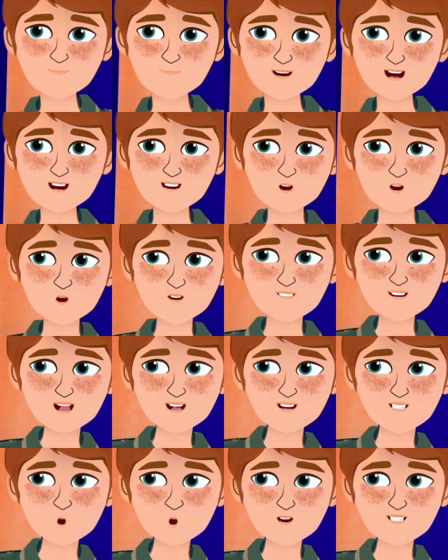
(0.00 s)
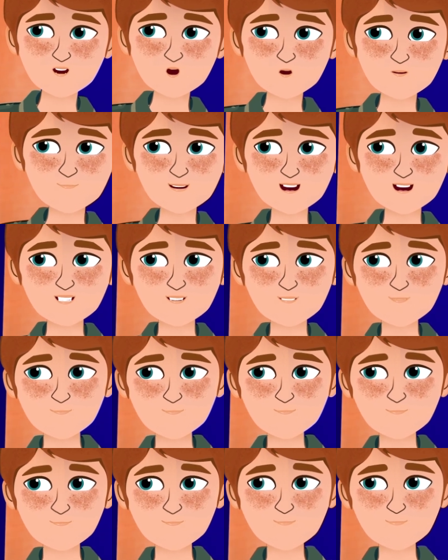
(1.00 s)
and had an inspiring story.
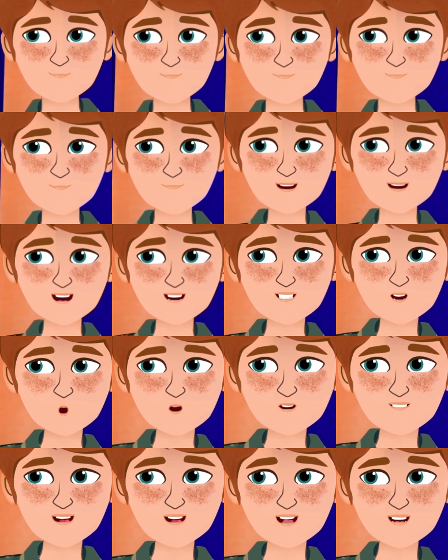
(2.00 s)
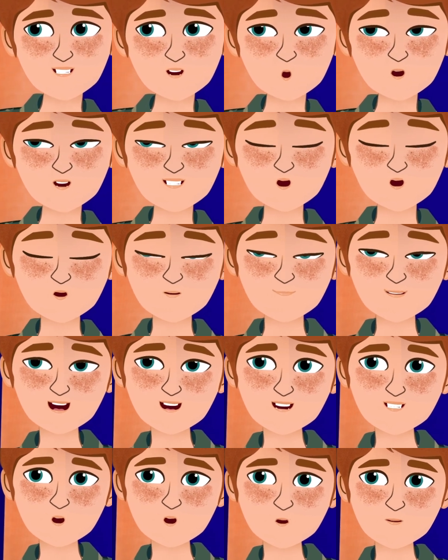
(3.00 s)
His parents died when he was
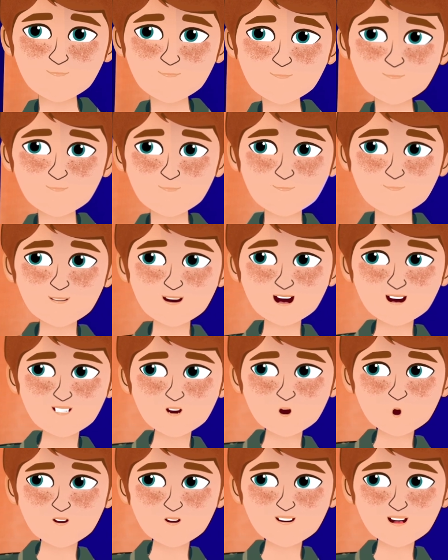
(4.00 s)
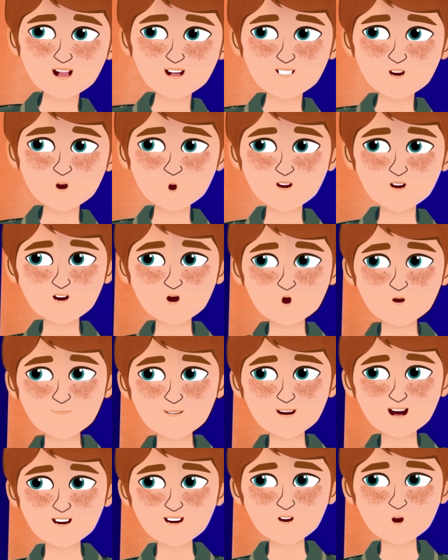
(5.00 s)
young, leaving him responsible for
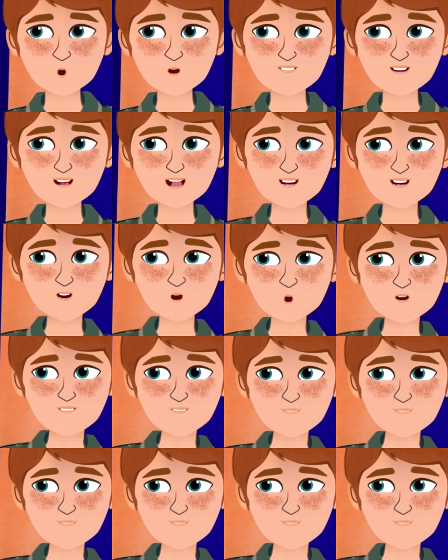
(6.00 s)
his younger brother,